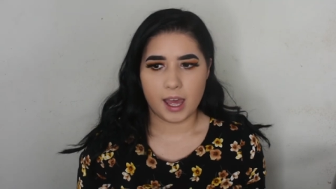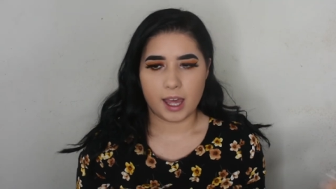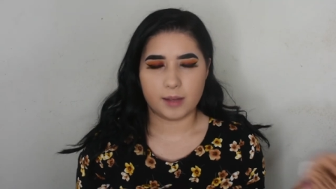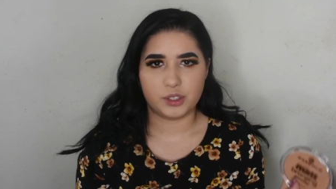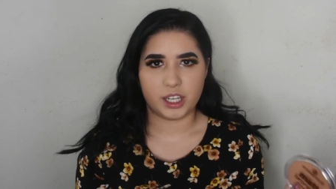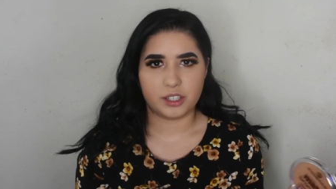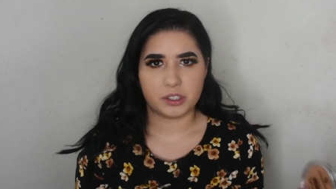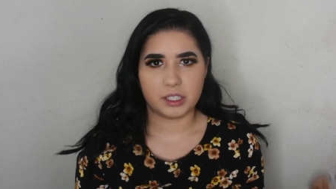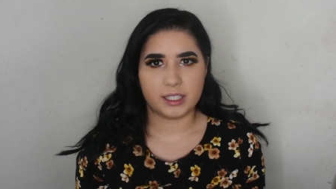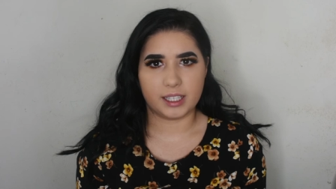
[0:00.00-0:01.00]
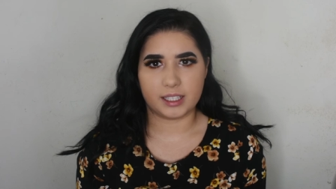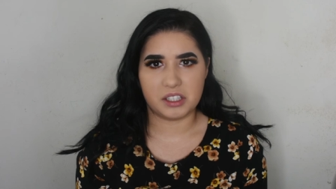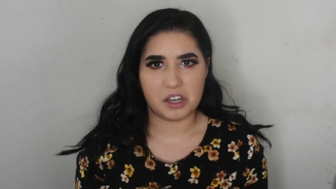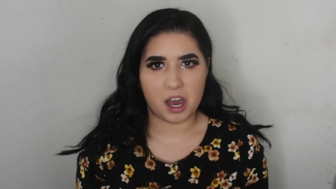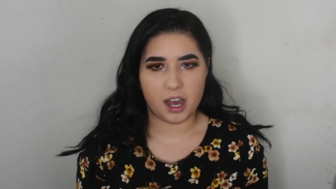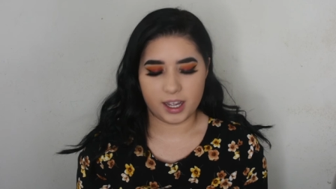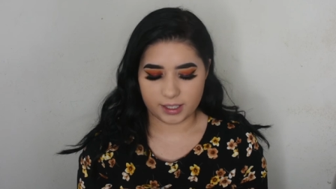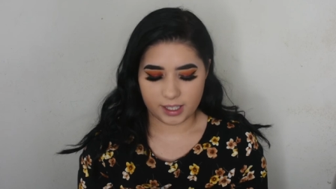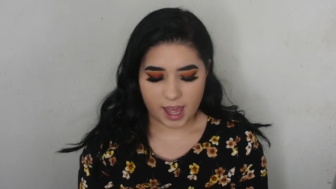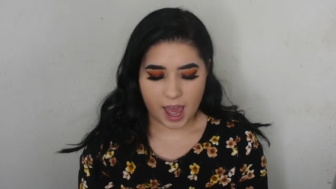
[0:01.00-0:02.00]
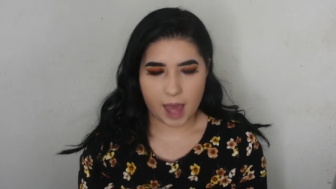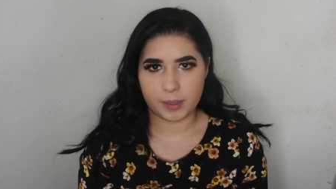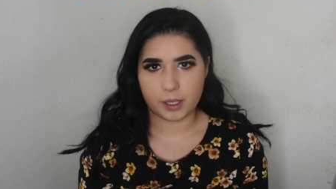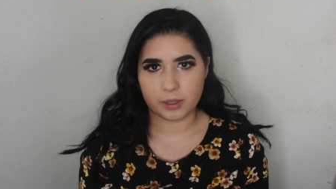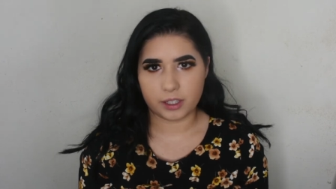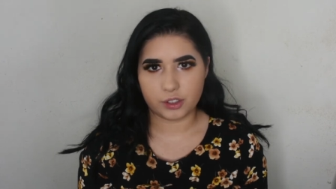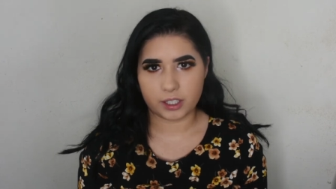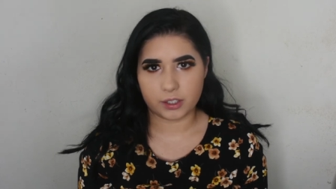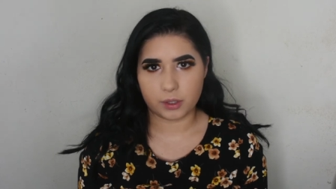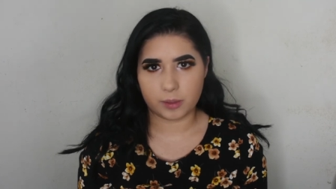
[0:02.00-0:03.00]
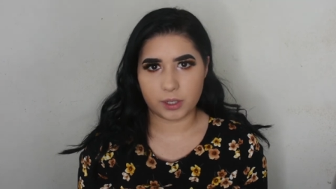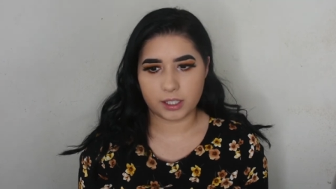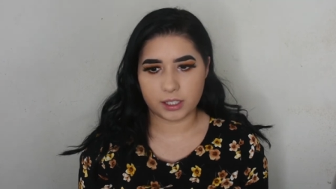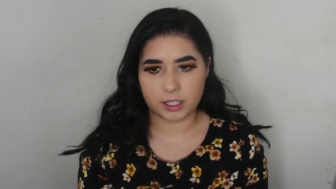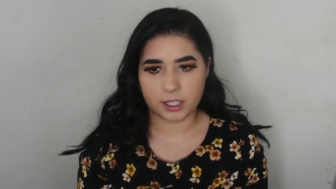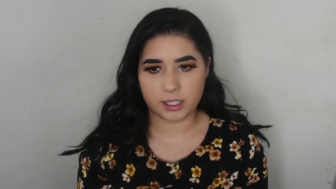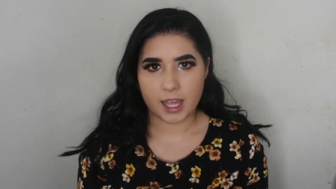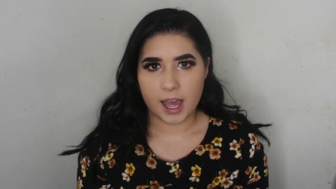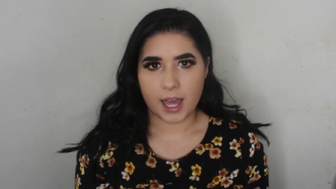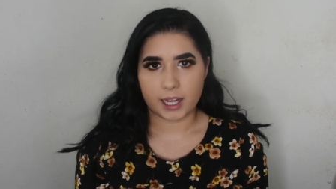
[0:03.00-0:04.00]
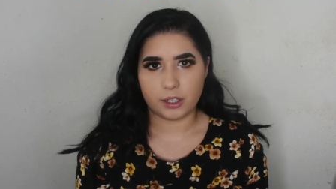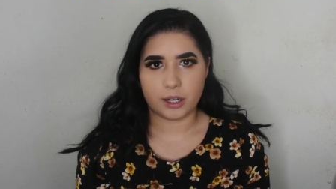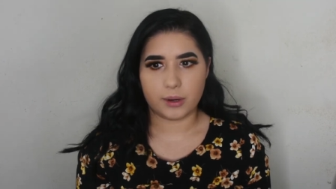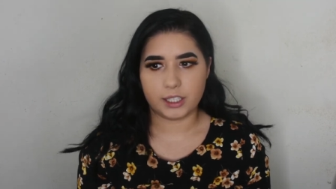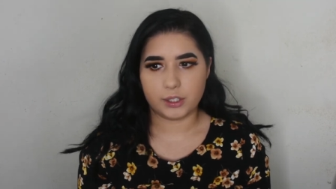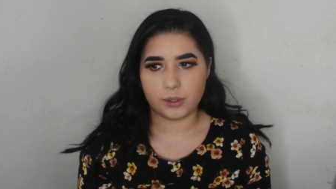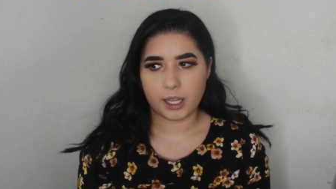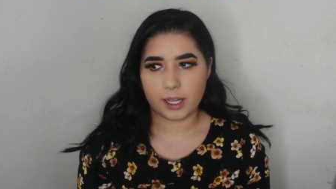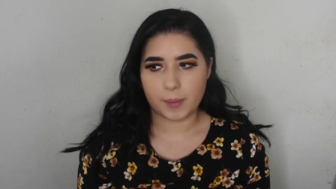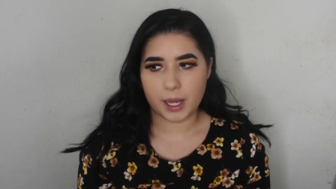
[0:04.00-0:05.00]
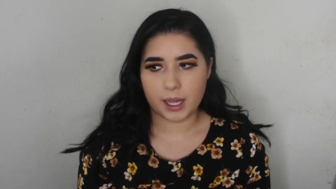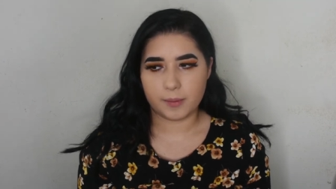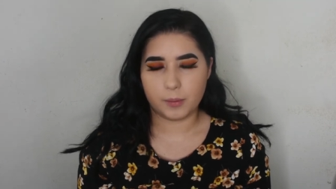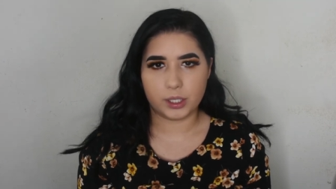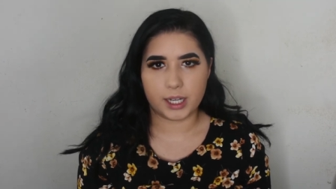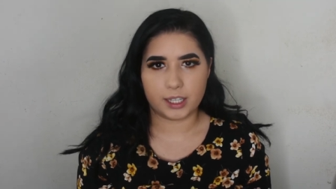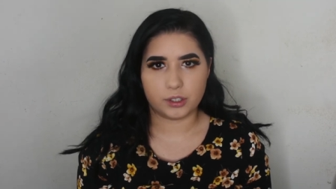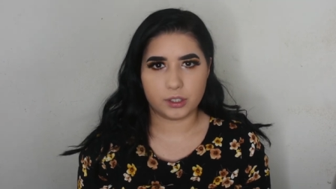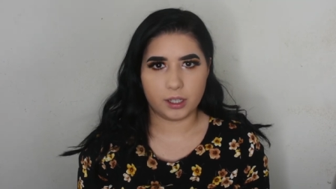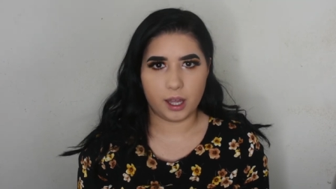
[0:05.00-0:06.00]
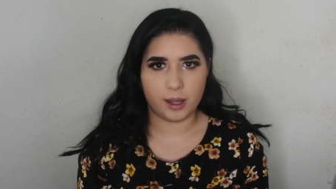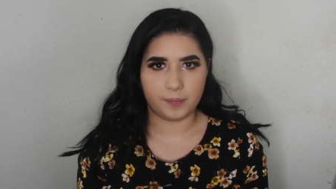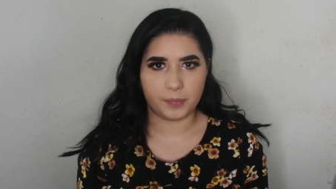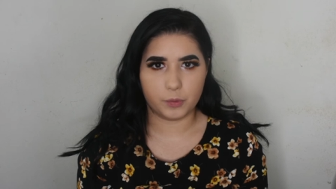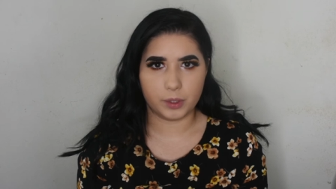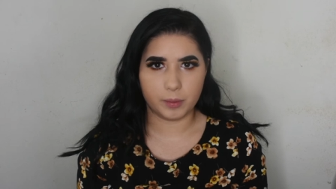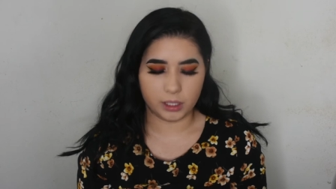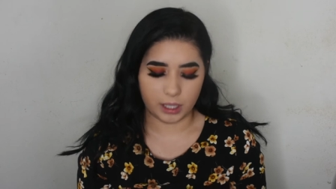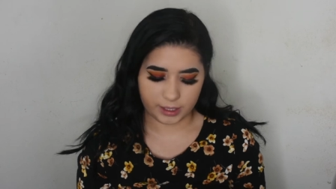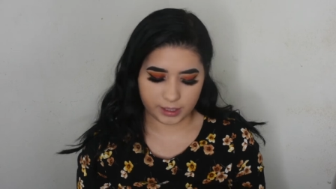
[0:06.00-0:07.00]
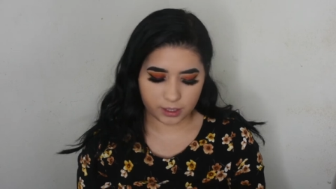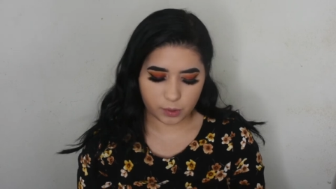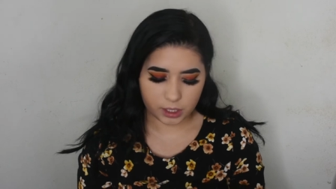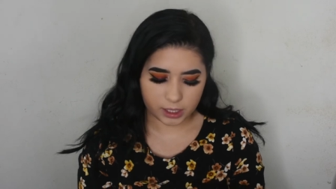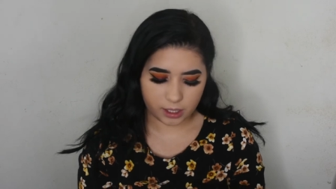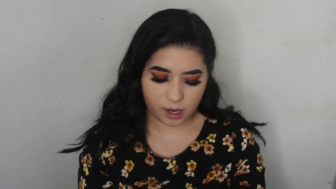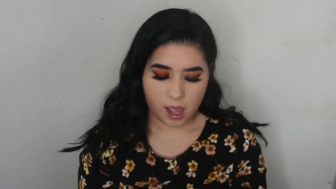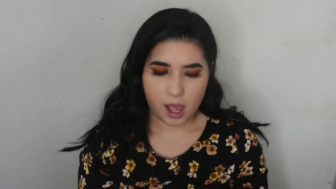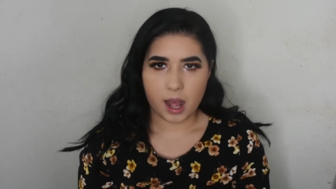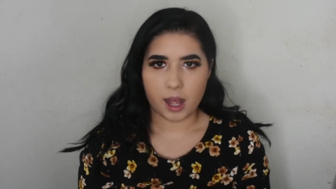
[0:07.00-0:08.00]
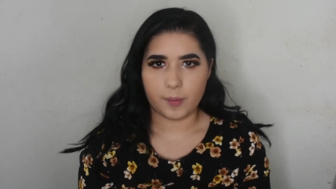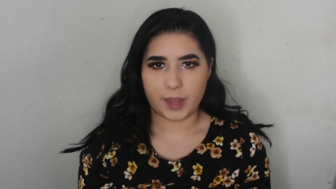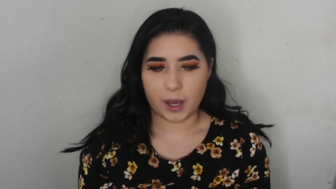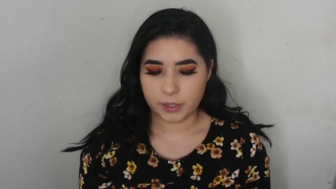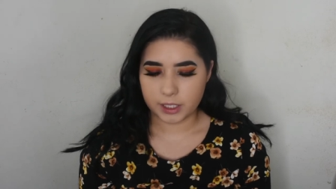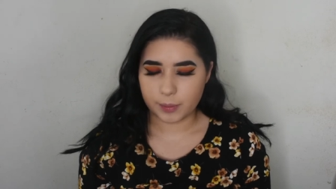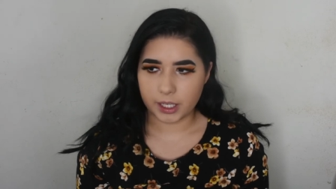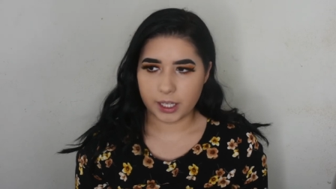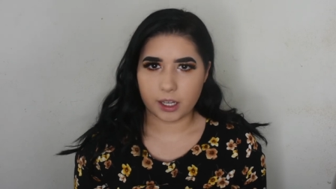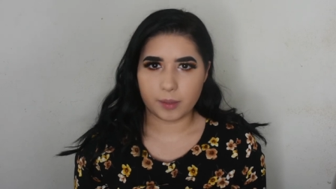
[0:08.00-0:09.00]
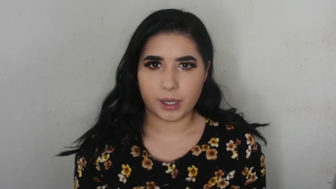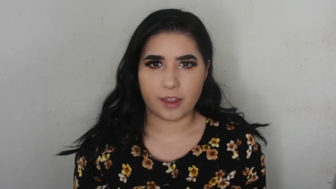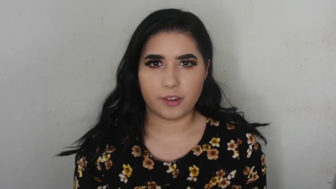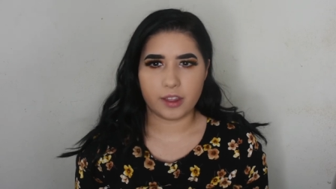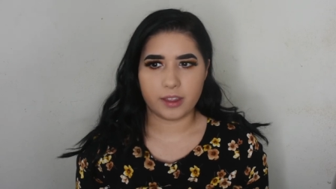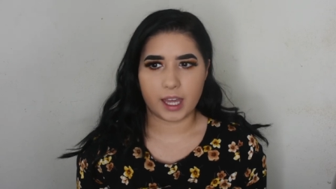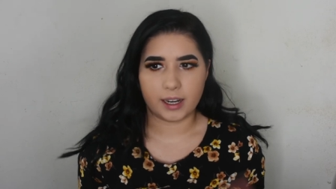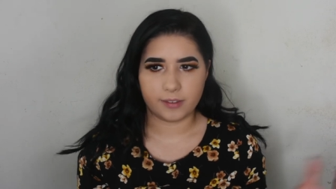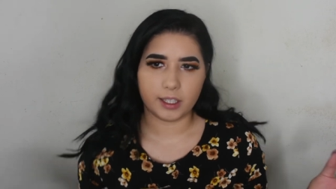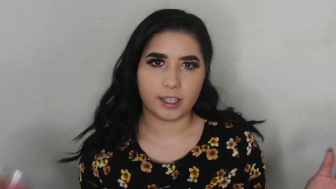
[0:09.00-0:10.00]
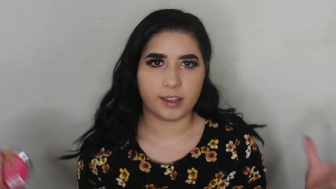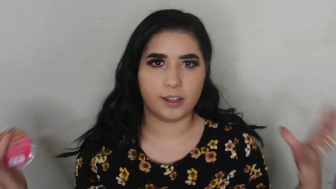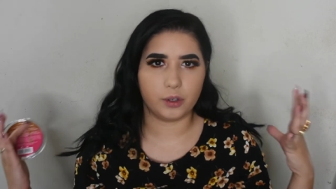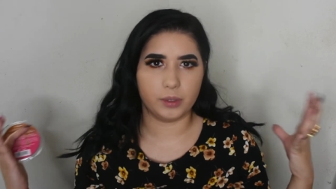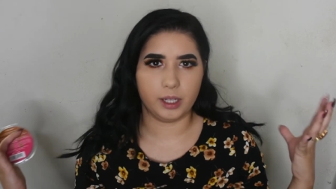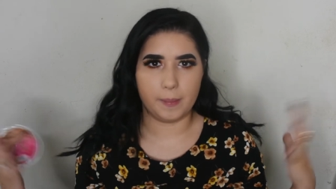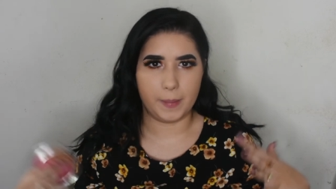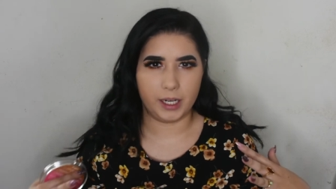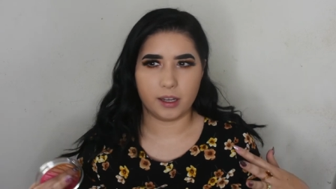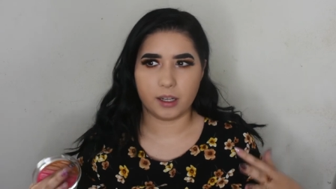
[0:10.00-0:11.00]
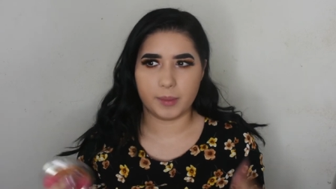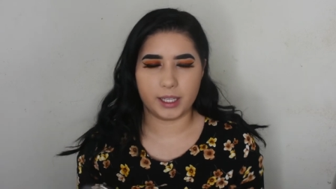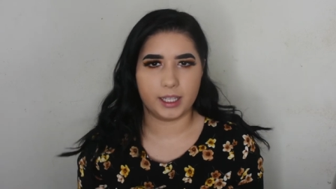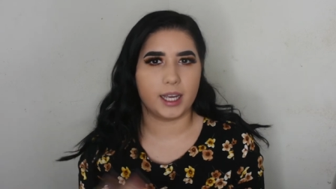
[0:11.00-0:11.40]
I'm generally like not happy with drugstore bronzers. I don't know. I do like my more natural um, Rimmel London one. Um, that one's pretty good, but other than that, I feel like they look really muddy on me and they